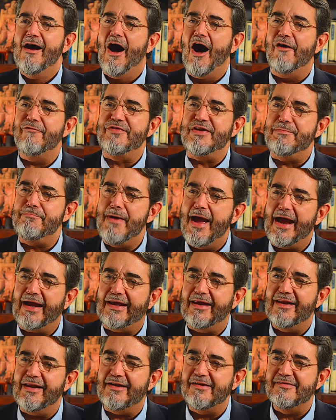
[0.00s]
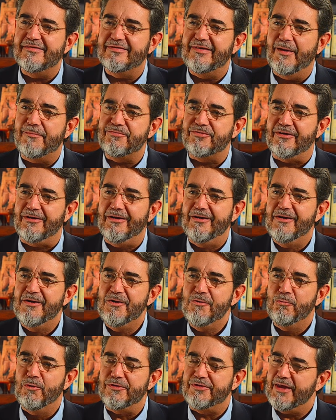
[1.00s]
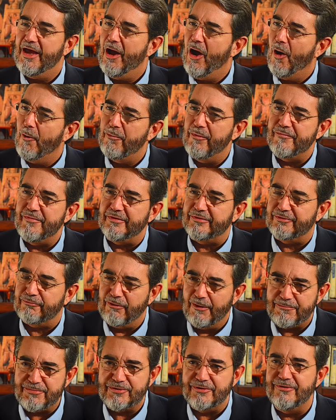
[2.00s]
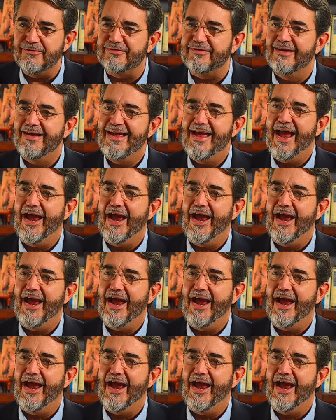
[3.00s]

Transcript: of the Immaculate Conception with the help of the Scriptures